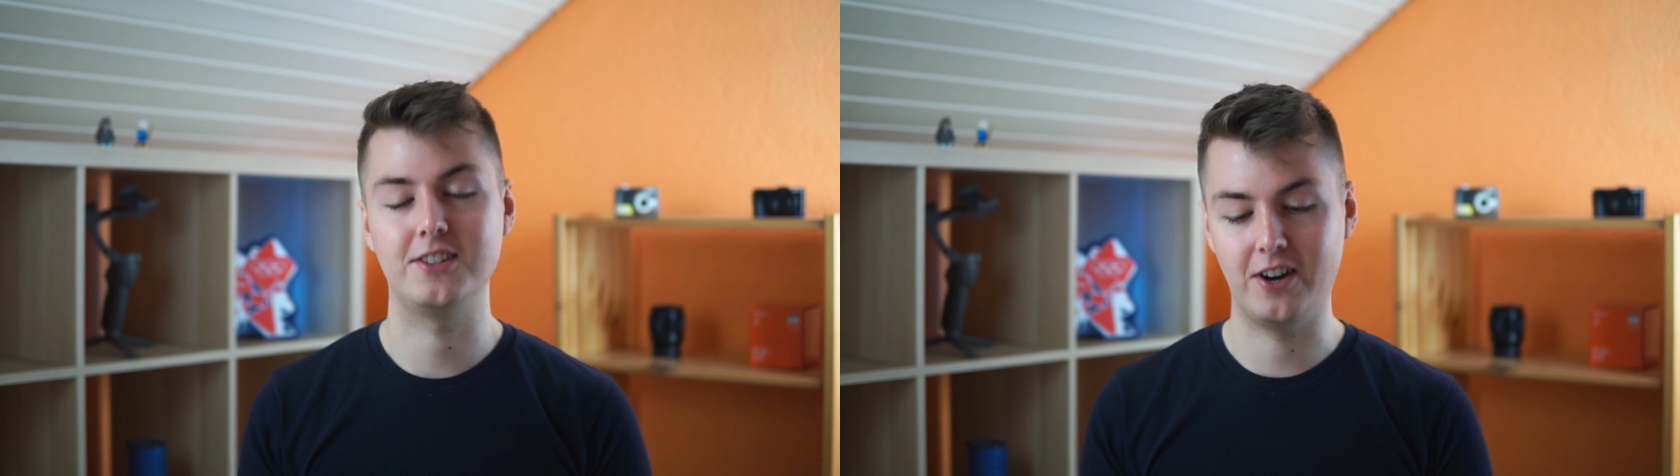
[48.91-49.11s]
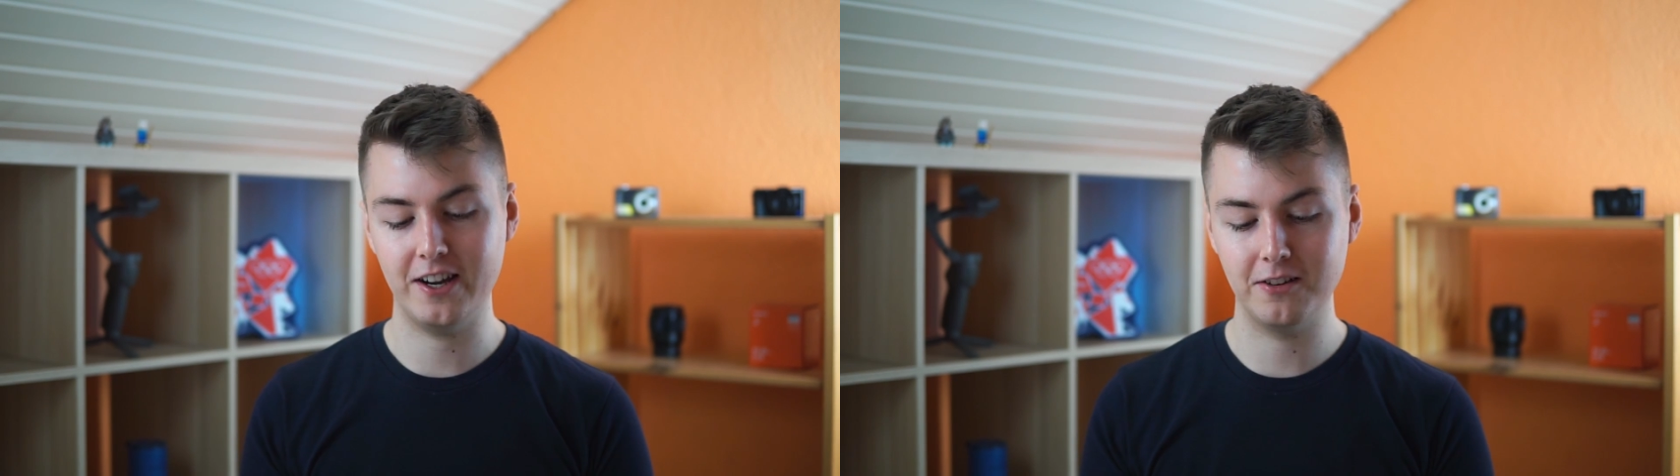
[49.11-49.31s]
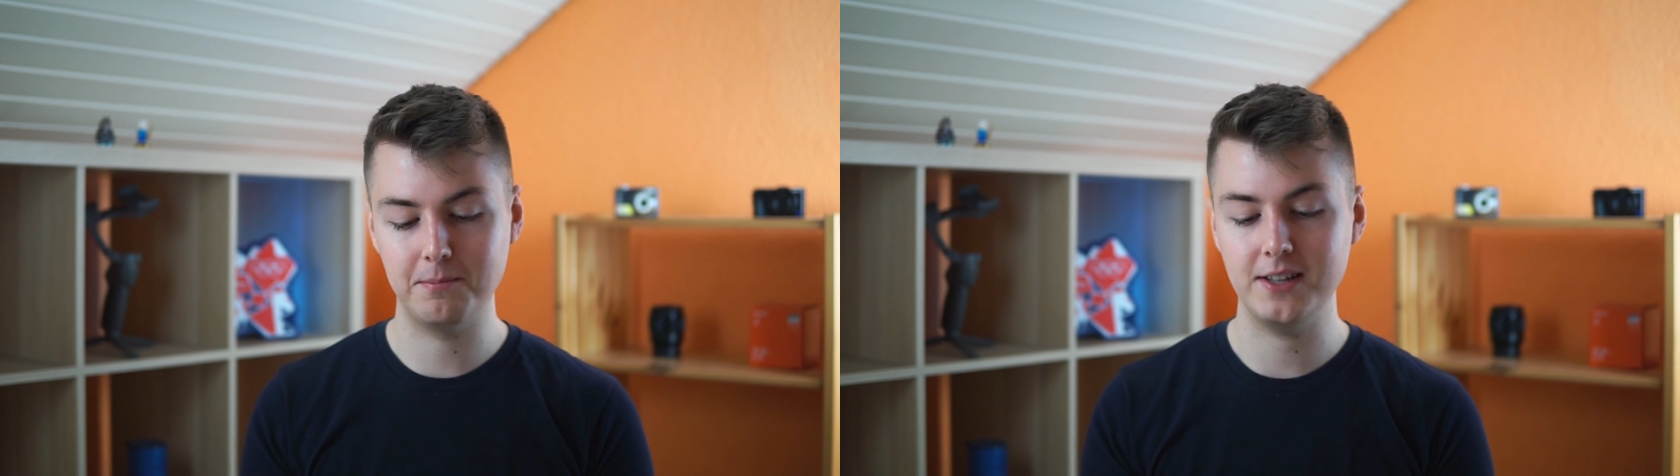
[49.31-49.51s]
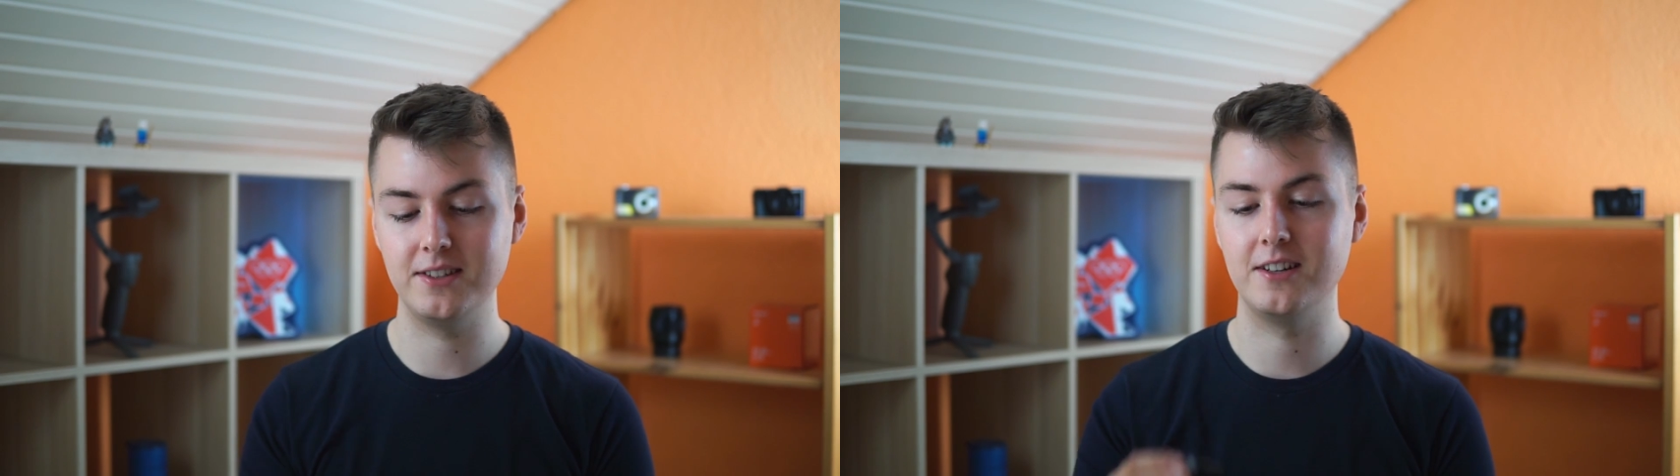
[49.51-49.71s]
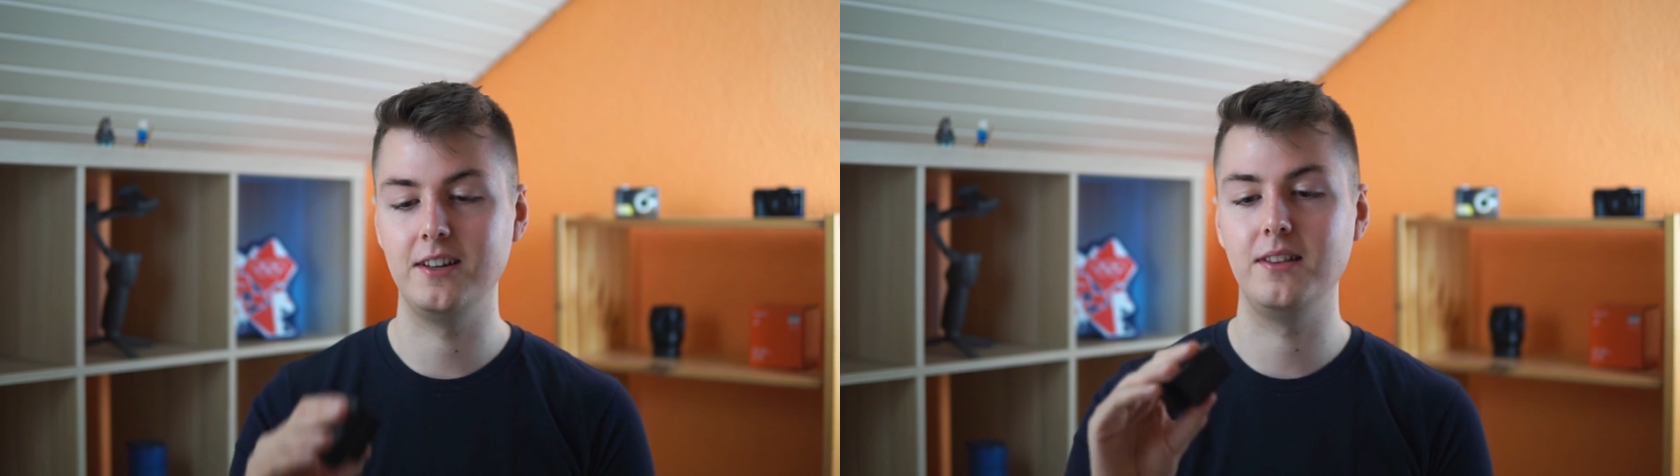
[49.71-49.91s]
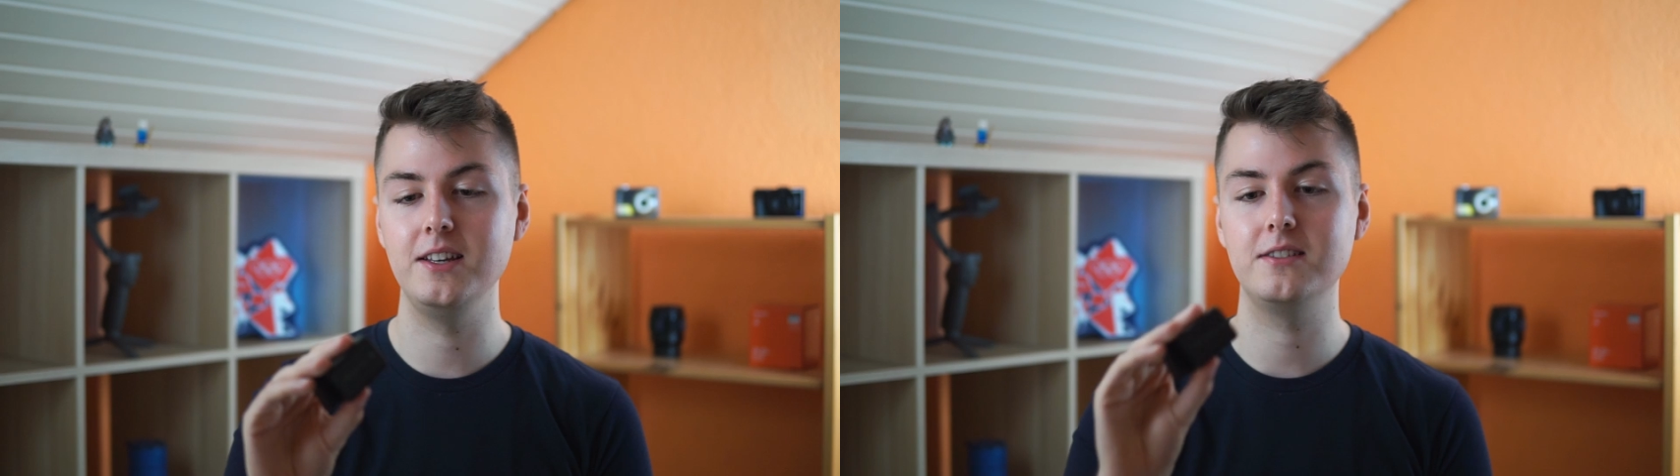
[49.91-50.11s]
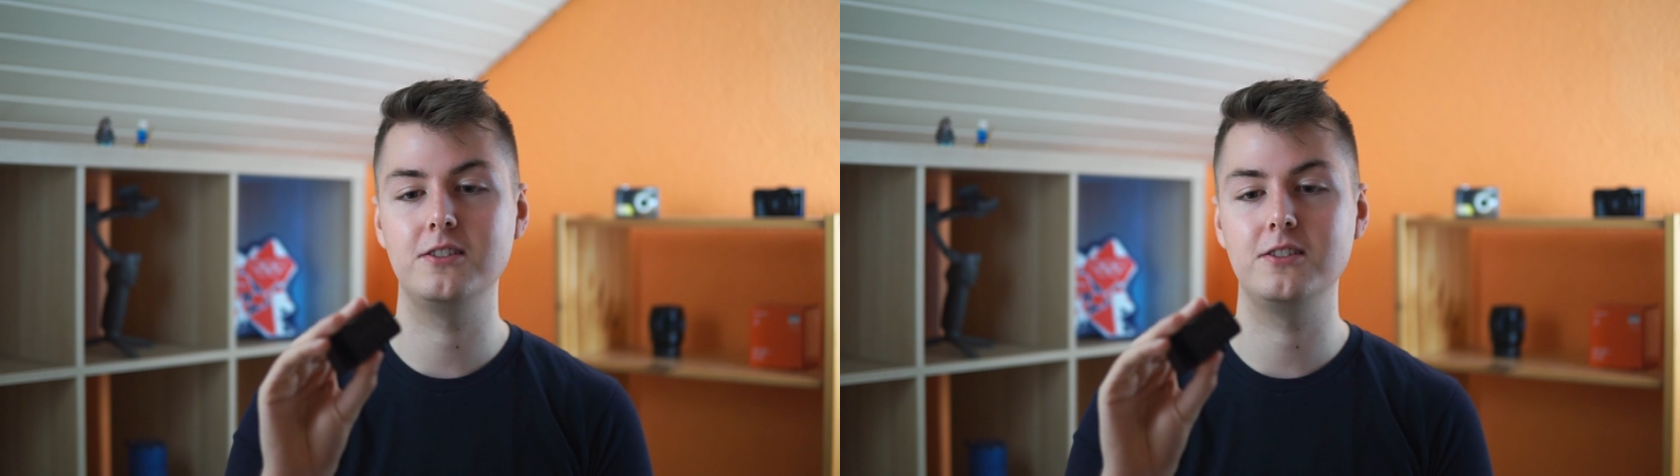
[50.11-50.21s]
So I got basically these